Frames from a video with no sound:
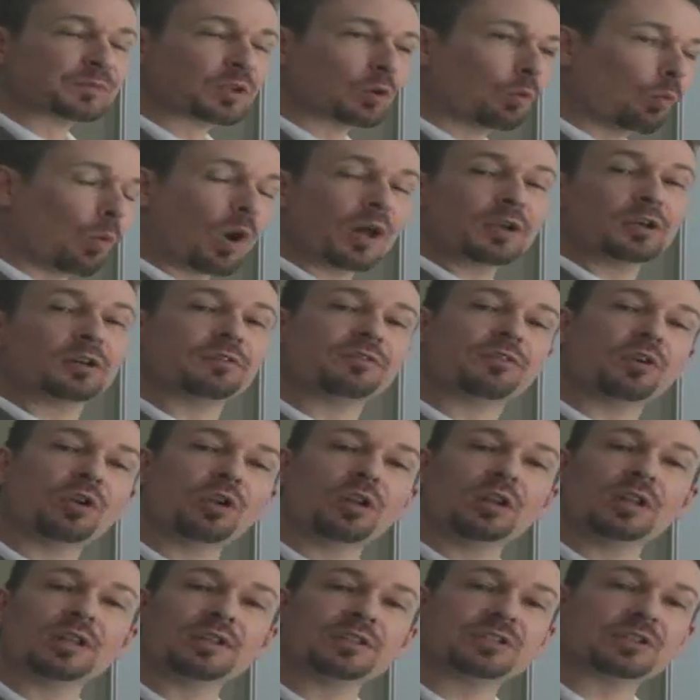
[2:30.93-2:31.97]

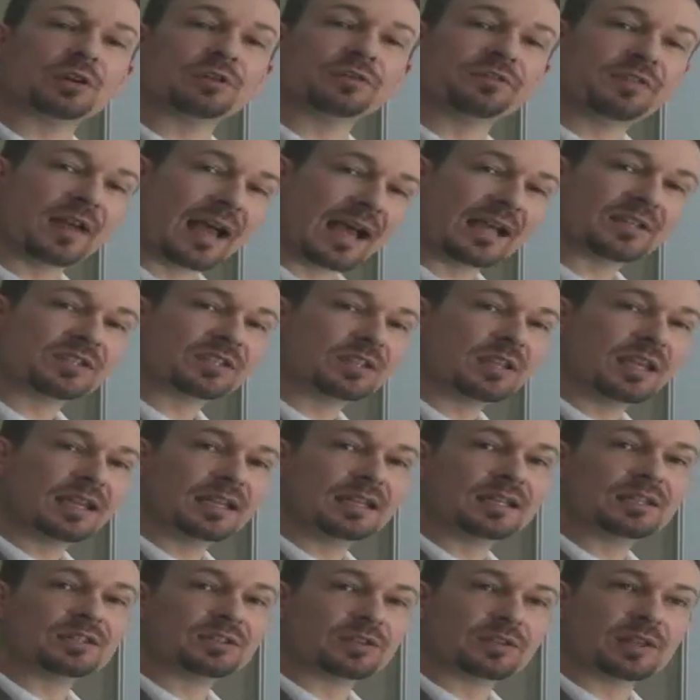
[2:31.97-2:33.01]
wonderful and so
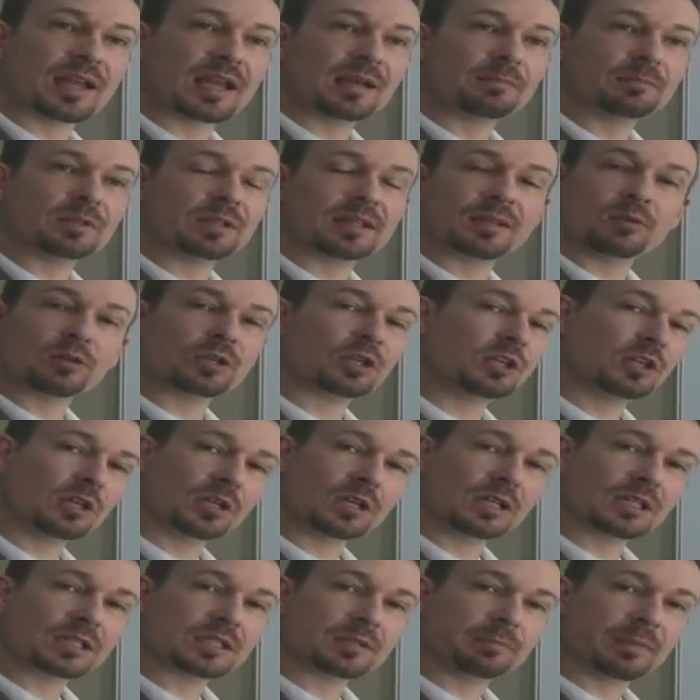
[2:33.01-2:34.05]
fascinating to them that they were
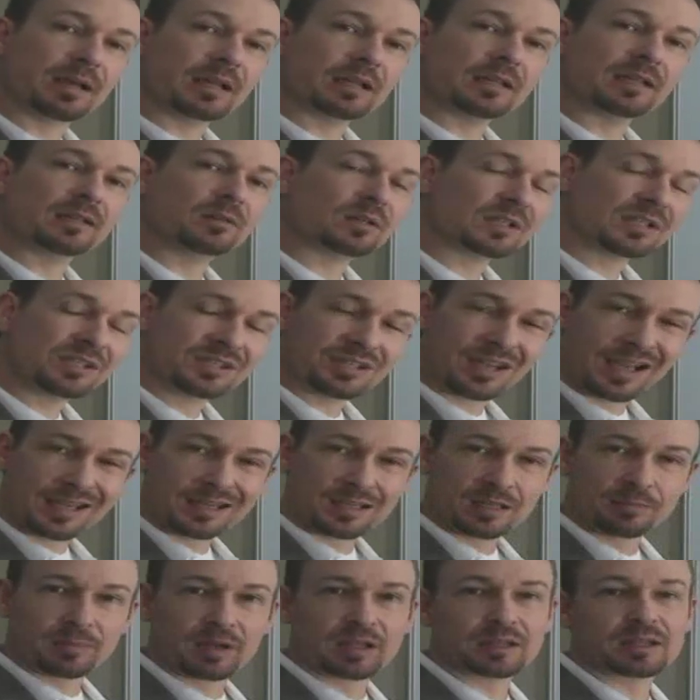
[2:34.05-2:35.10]
curious about it, they were
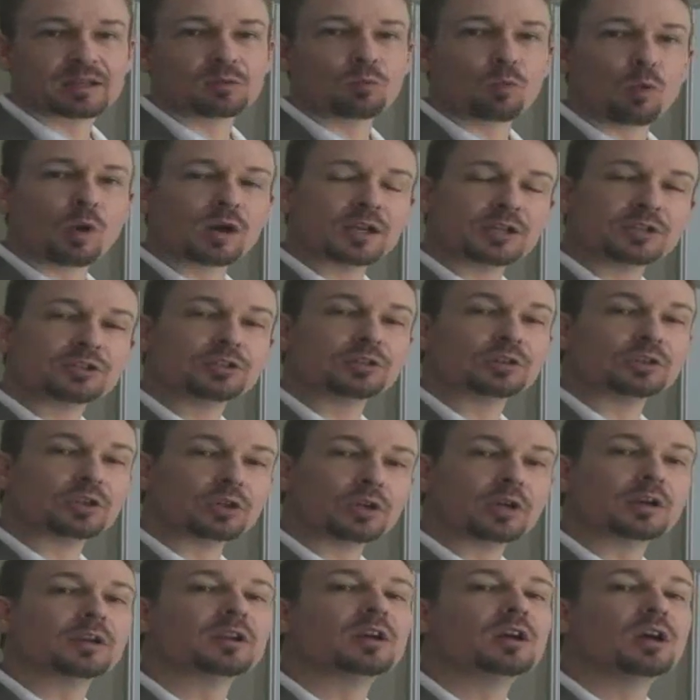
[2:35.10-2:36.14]
excited about it, they wanted to
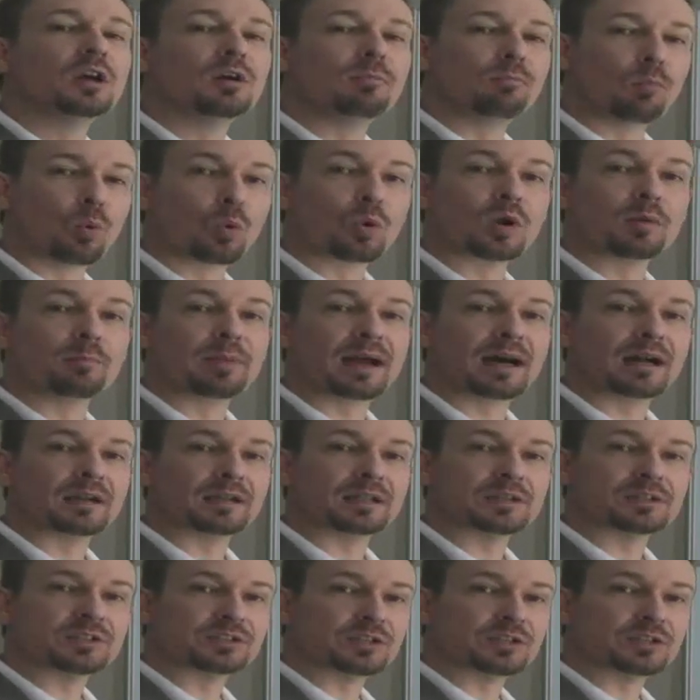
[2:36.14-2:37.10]
learn more about it.